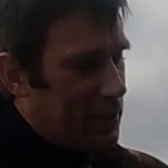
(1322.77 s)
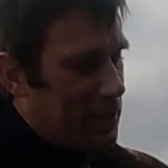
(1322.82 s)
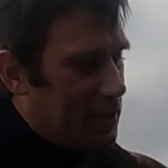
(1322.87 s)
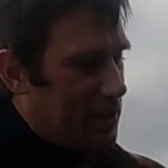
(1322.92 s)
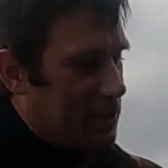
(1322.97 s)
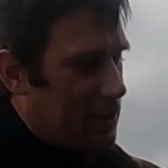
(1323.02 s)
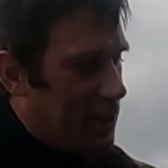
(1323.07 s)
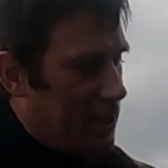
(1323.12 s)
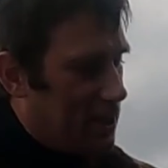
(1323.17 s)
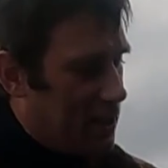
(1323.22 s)
in
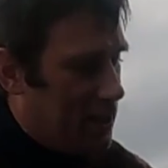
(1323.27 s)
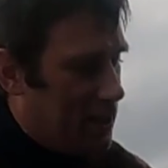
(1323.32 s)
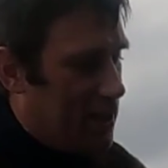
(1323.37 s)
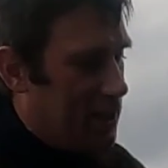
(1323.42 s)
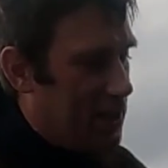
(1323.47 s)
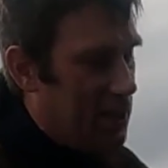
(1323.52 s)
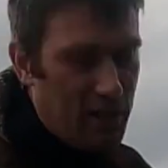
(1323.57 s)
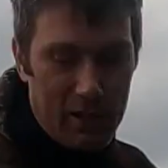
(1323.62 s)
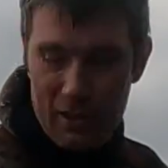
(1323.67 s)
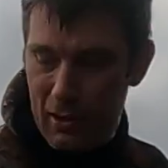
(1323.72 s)
this.
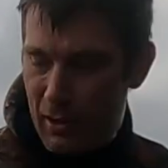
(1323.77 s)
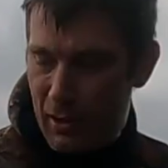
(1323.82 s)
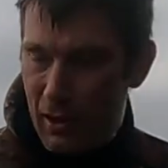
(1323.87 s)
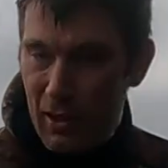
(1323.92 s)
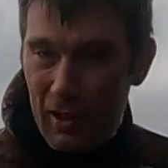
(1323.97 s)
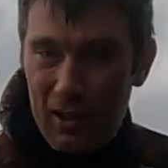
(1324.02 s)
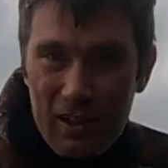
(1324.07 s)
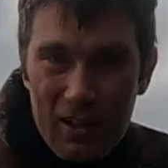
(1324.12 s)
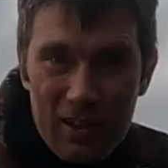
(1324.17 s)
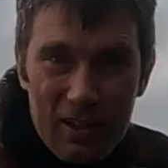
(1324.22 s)

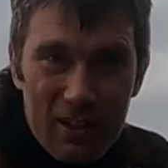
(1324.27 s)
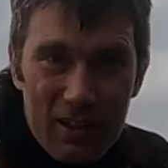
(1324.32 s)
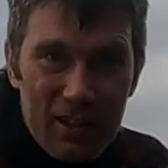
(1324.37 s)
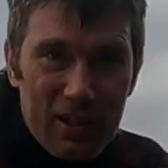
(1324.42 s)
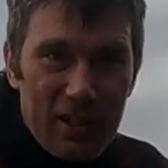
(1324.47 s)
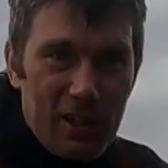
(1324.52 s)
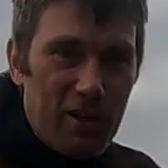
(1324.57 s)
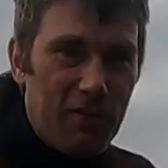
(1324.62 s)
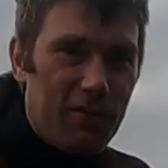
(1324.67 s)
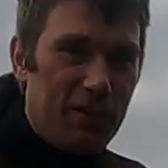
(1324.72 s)

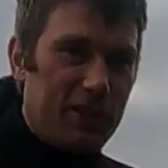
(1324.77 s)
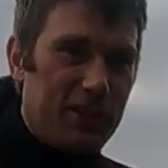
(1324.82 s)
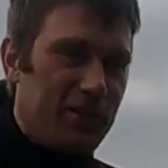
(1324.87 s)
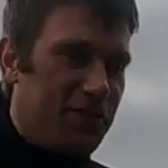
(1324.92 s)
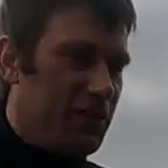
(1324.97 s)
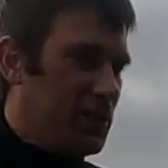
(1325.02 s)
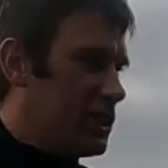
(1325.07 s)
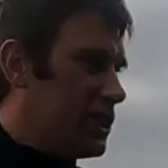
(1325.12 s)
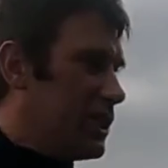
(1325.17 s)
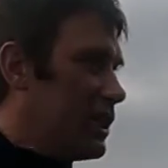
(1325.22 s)
Here, fishy,
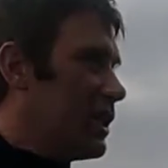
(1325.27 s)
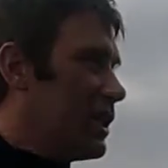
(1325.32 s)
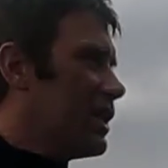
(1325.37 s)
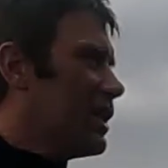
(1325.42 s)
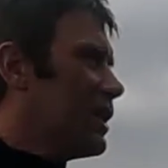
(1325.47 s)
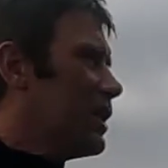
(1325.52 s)
fishy.